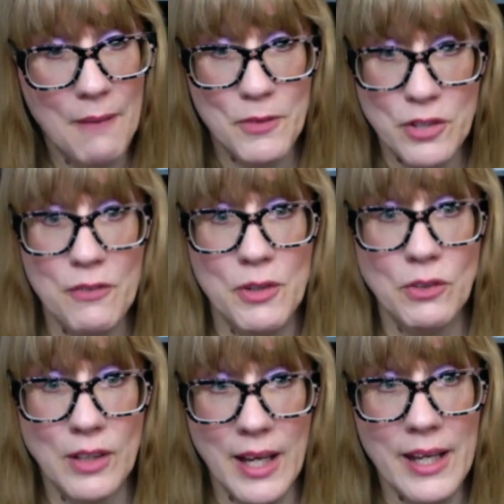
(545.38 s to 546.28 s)
So if you
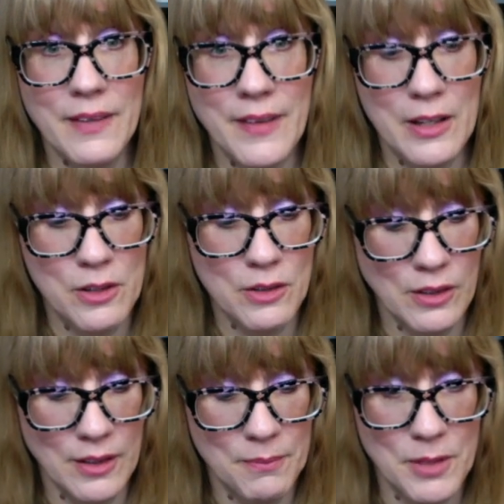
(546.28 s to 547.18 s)
like that
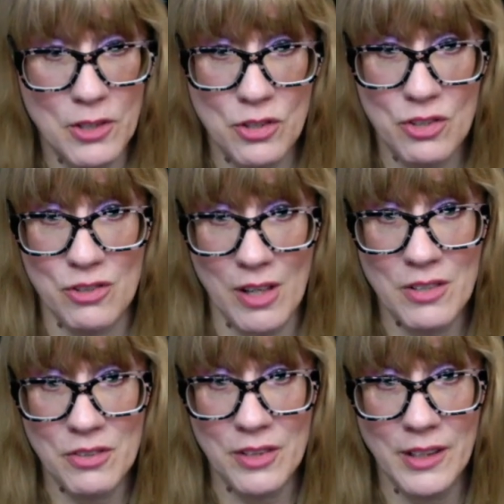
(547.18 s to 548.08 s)
eucalyptus
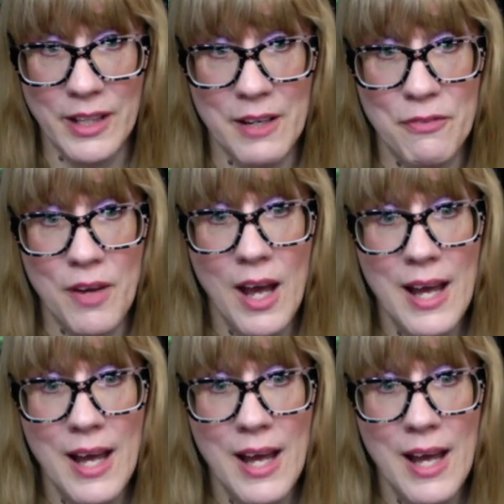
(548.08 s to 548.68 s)
stress relief